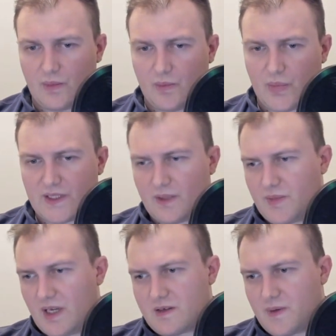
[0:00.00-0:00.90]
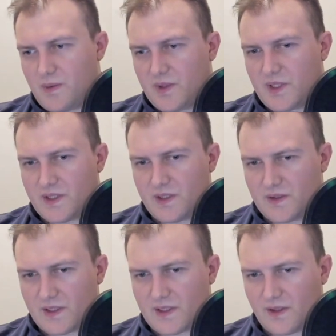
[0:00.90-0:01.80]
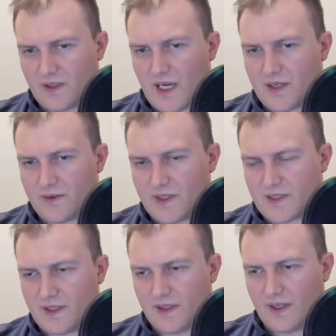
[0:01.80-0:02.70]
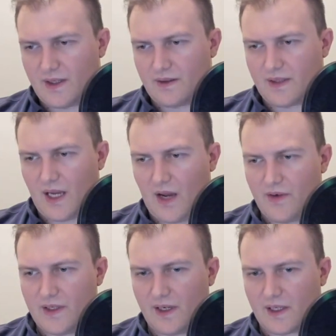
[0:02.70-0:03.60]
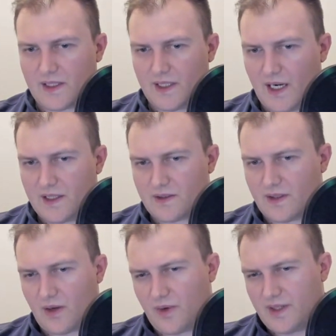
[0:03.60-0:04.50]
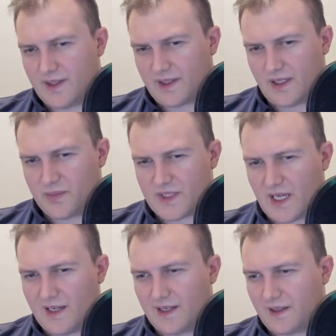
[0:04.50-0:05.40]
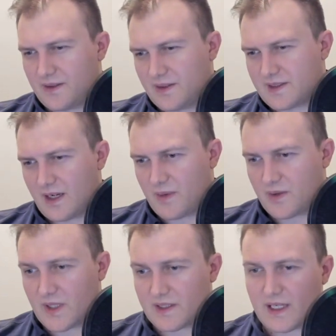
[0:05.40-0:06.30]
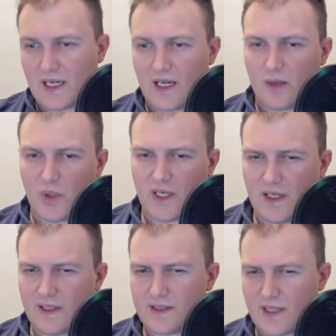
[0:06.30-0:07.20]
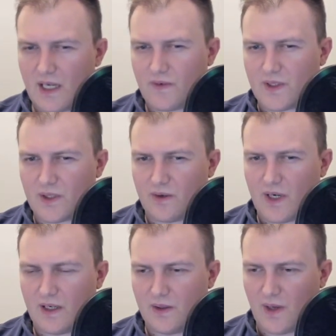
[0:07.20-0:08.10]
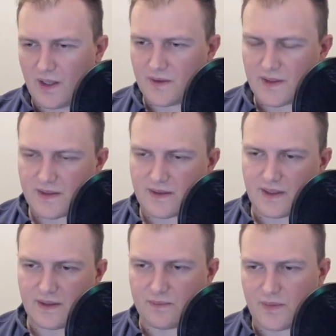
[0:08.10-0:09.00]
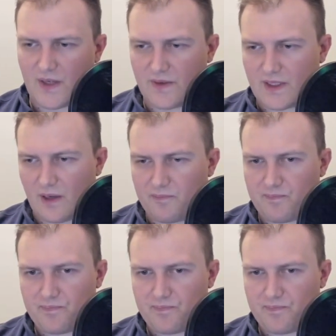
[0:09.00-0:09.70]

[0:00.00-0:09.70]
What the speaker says: But sometimes people just use a single address and they have it in an exchange, so that way they keep sending to the same address. But it is safer to create a new address every time.